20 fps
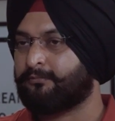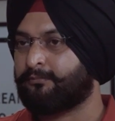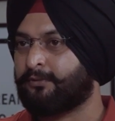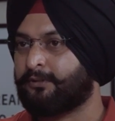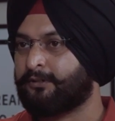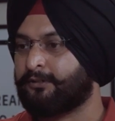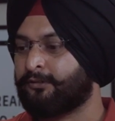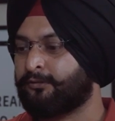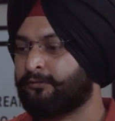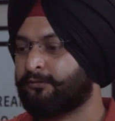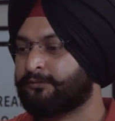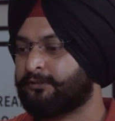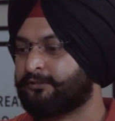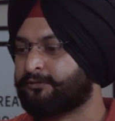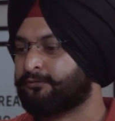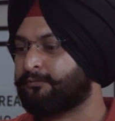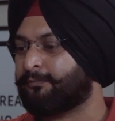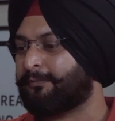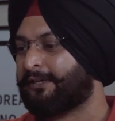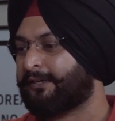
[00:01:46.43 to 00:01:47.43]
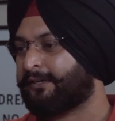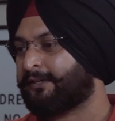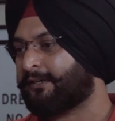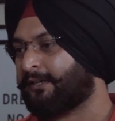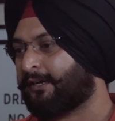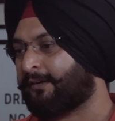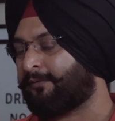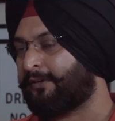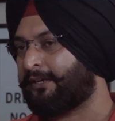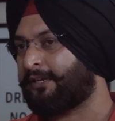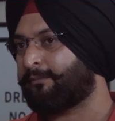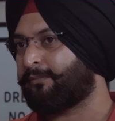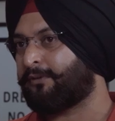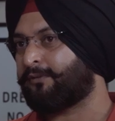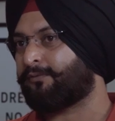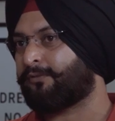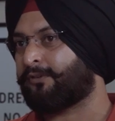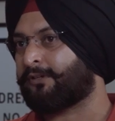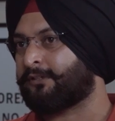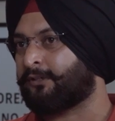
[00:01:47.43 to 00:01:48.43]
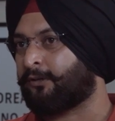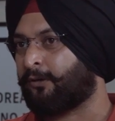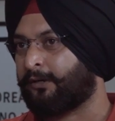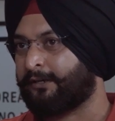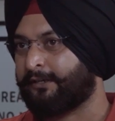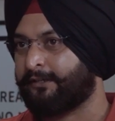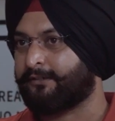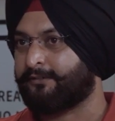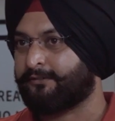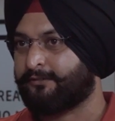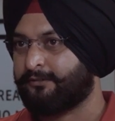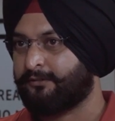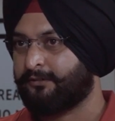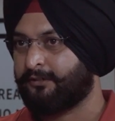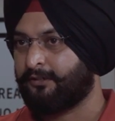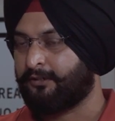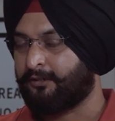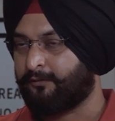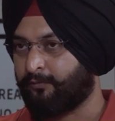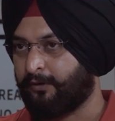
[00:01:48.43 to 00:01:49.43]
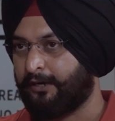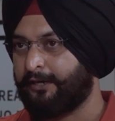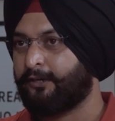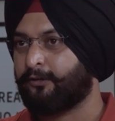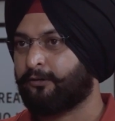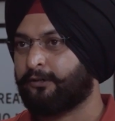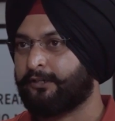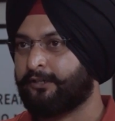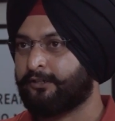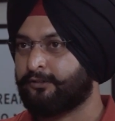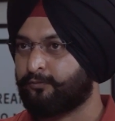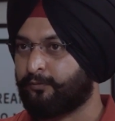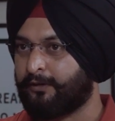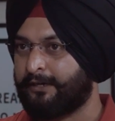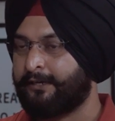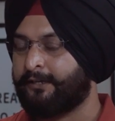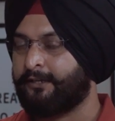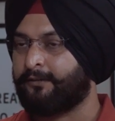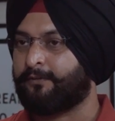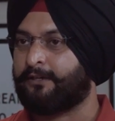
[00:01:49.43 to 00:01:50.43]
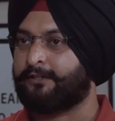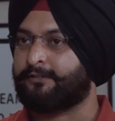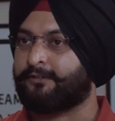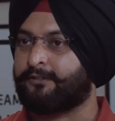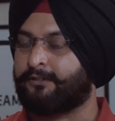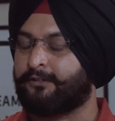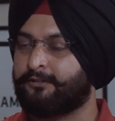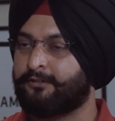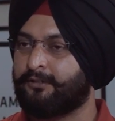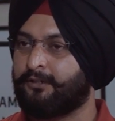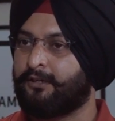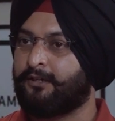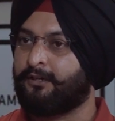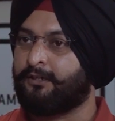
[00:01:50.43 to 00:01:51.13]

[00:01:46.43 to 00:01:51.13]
But, just to make it available for the audience, wide investors,